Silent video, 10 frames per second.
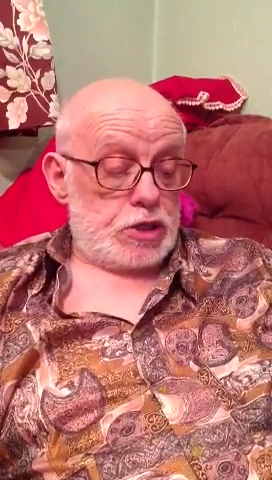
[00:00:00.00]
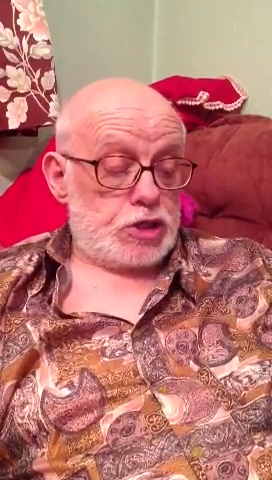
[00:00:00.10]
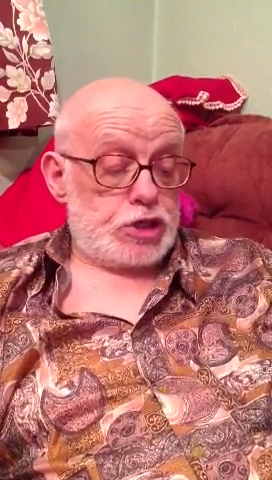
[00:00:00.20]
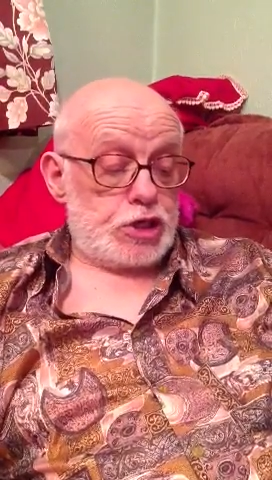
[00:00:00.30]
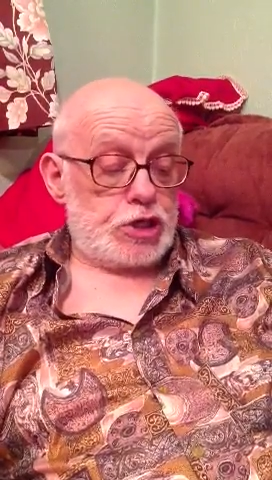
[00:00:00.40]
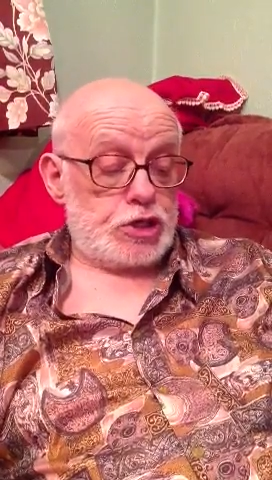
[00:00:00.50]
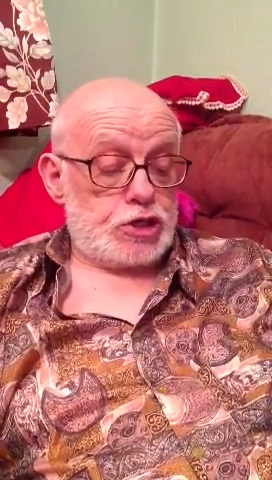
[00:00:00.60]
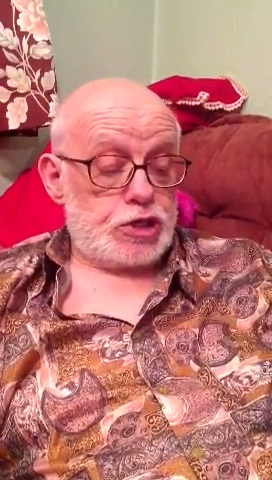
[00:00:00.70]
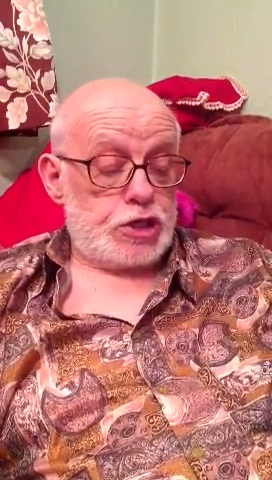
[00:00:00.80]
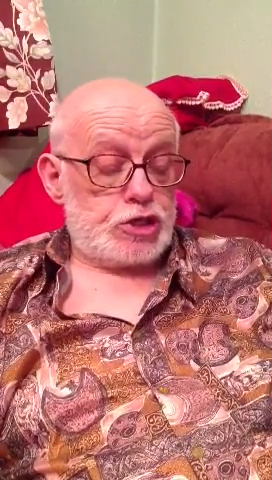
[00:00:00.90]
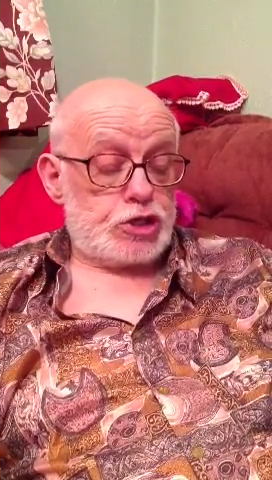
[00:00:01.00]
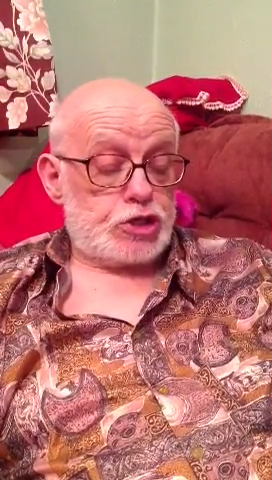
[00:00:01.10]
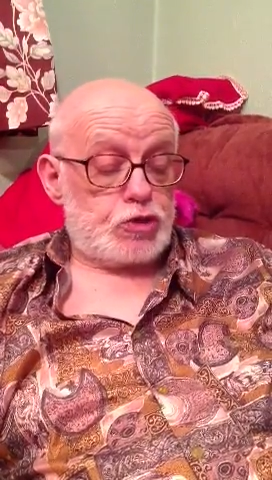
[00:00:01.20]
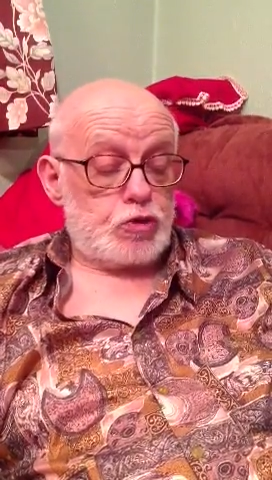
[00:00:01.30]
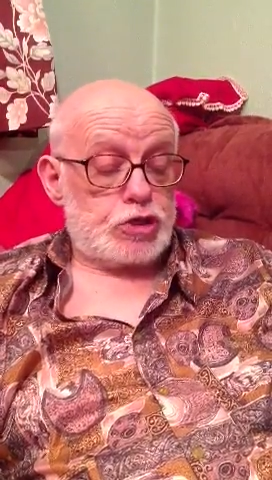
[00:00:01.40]
Turn to the
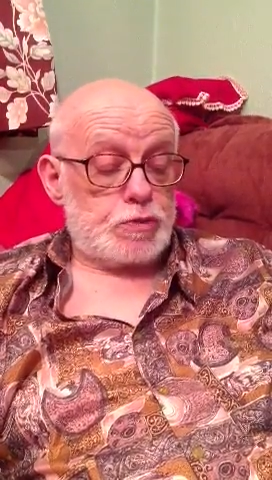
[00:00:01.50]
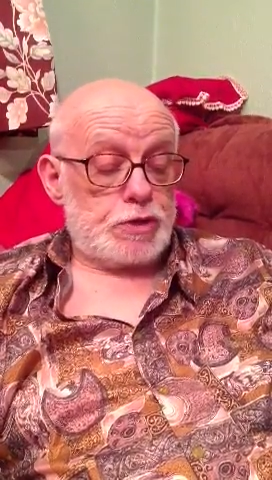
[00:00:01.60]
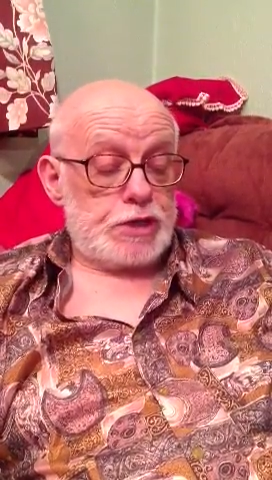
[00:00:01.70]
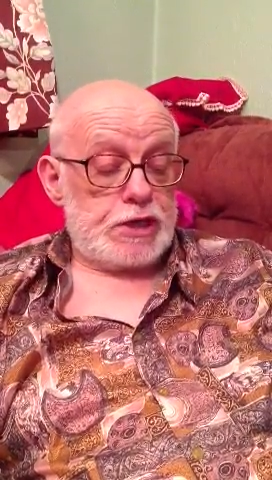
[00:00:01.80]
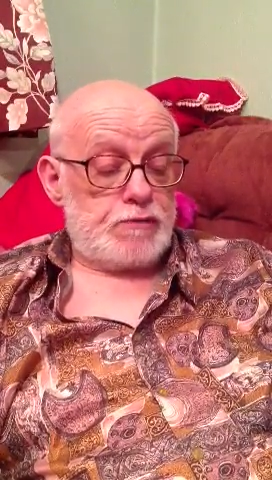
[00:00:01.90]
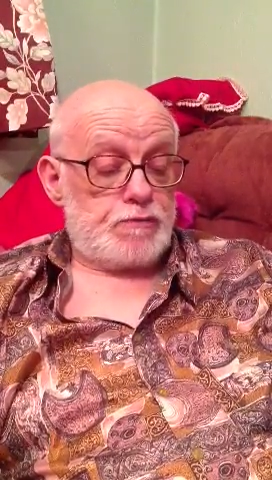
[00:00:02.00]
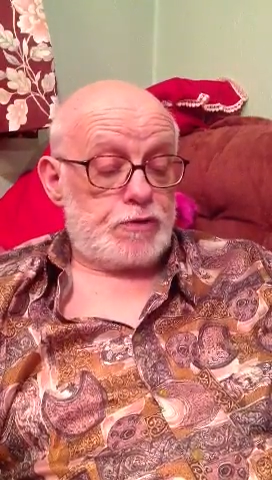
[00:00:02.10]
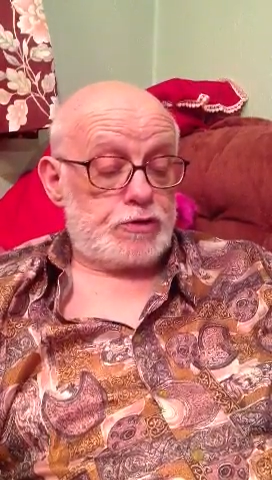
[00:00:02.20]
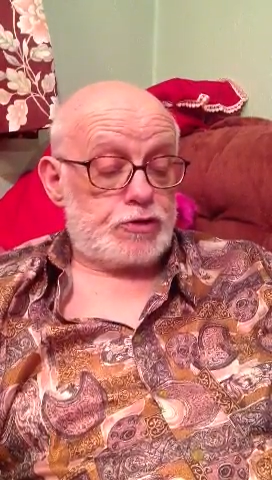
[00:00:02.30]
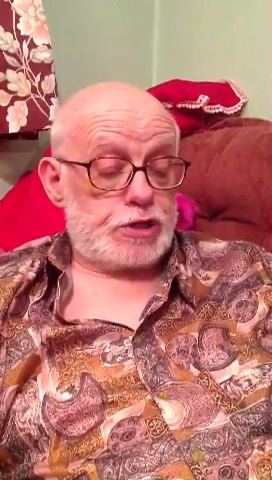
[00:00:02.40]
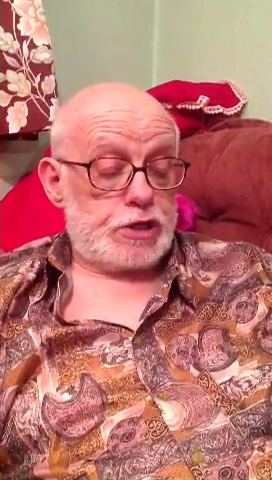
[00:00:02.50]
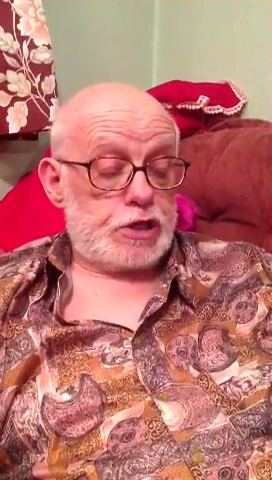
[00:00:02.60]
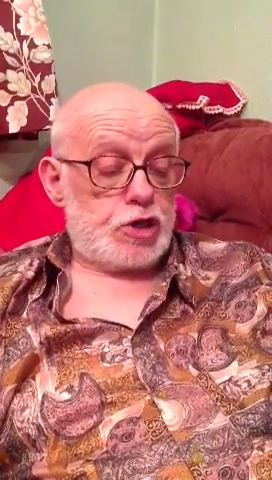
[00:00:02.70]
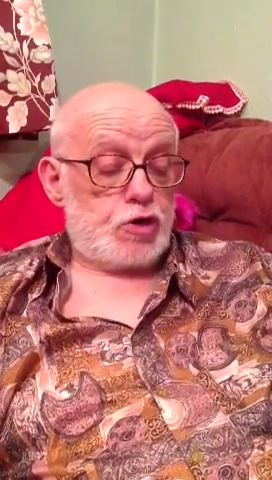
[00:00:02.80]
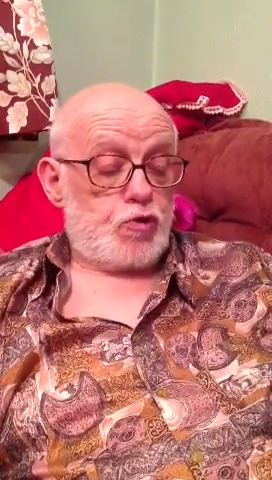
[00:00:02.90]
inscrutable infantry
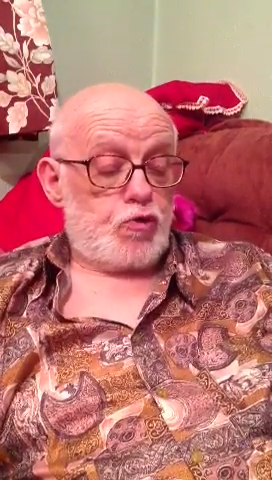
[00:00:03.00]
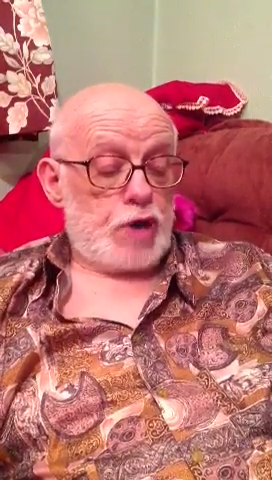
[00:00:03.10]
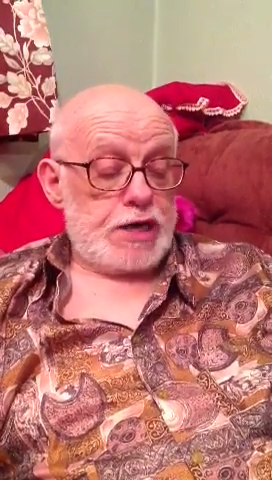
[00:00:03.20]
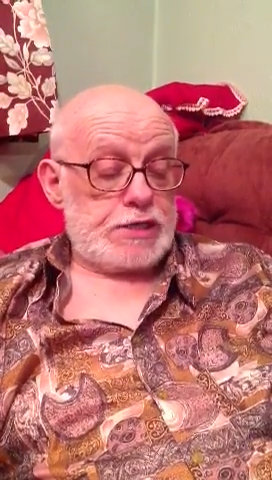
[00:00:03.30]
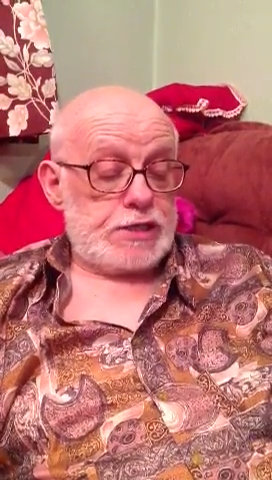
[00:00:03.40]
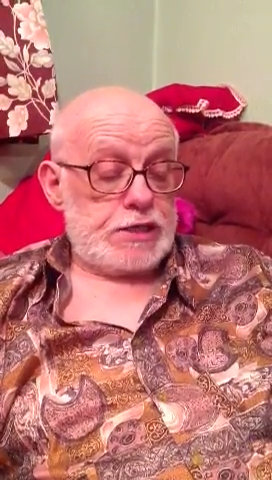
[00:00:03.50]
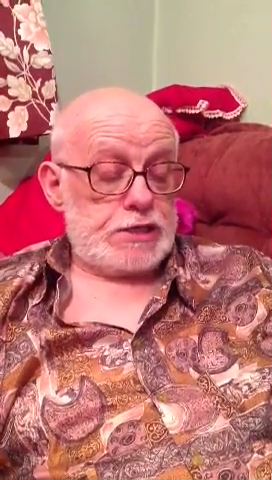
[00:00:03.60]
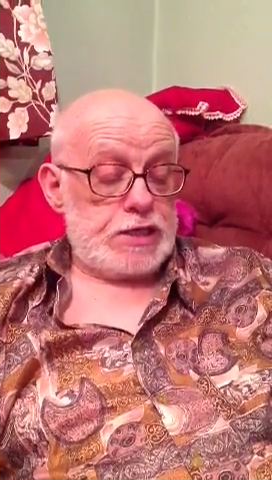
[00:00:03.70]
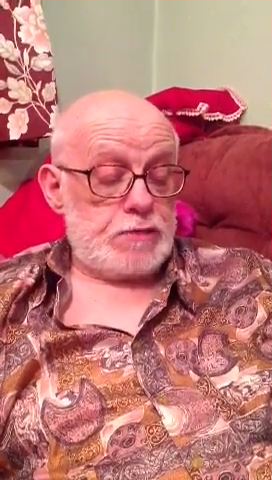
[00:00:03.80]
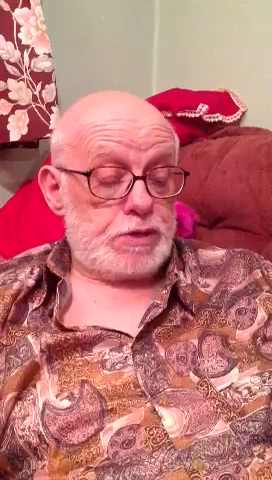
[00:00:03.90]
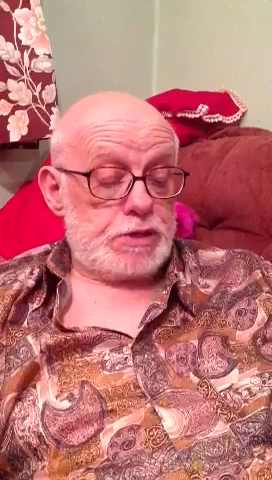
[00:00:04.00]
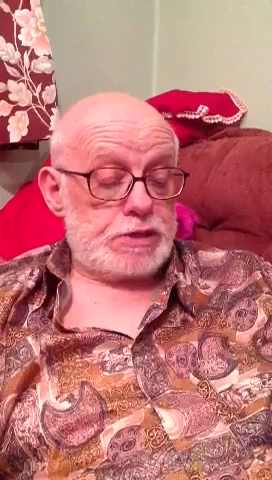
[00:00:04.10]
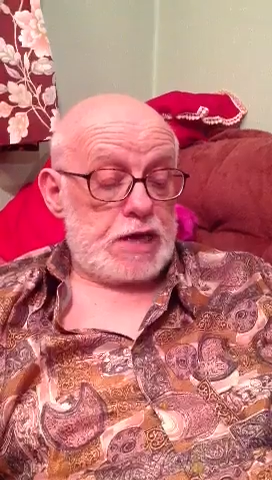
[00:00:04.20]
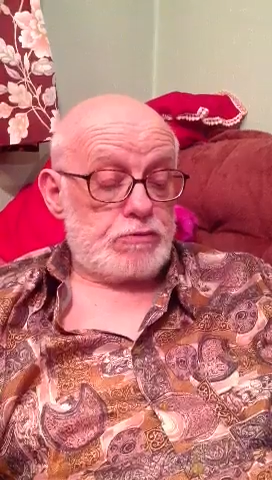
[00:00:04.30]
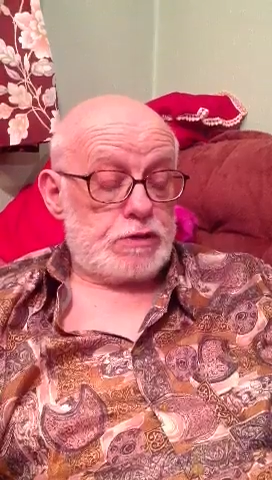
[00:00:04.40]
rising demons
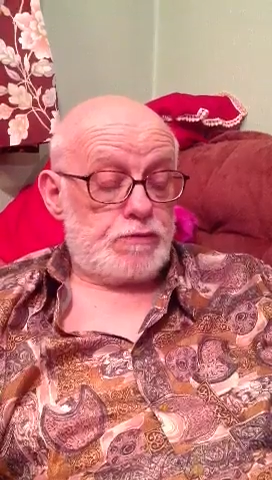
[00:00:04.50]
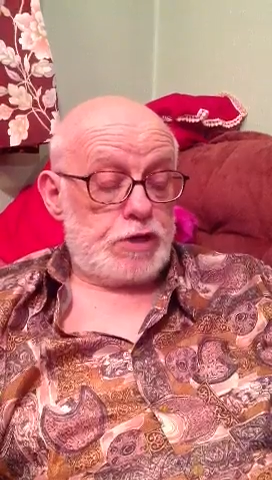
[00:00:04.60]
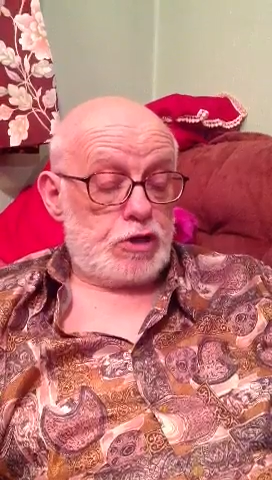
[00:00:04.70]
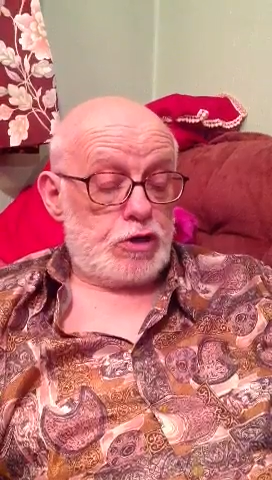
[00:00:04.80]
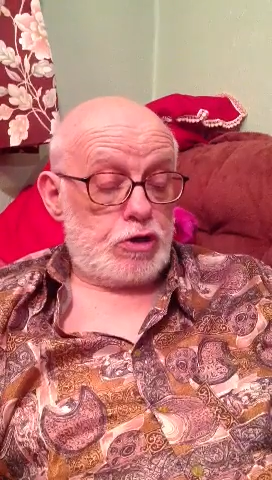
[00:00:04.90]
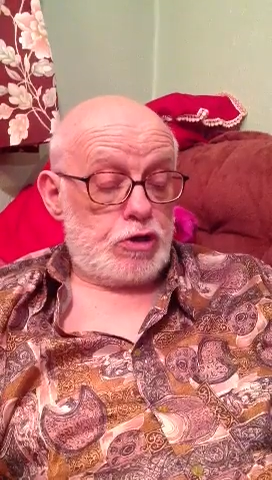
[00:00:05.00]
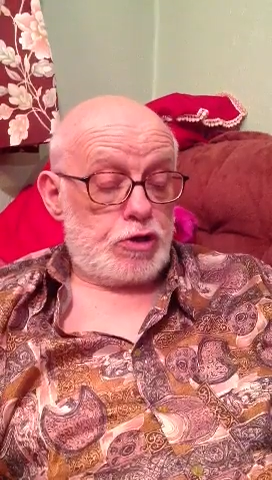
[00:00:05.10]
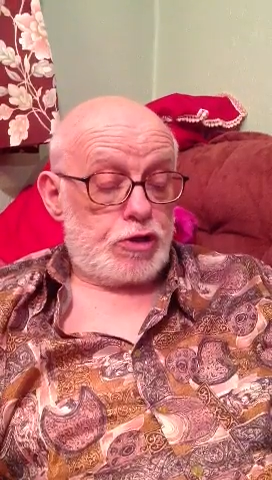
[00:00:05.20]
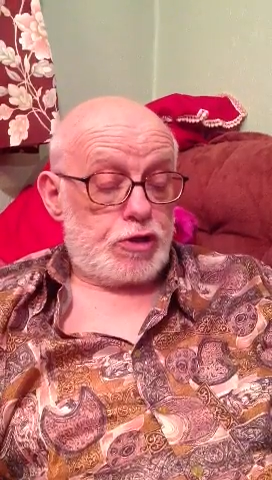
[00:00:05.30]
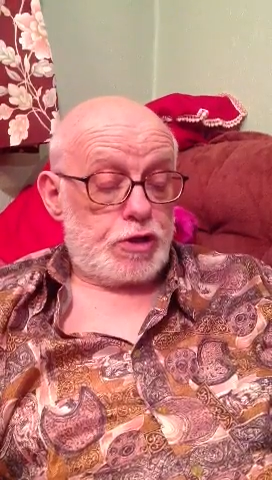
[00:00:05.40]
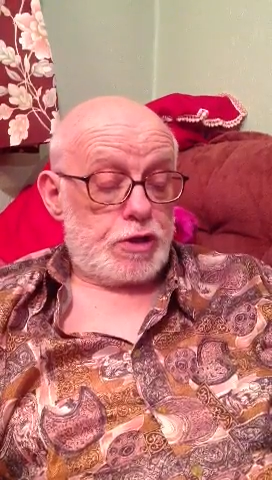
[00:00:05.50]
out of the earth.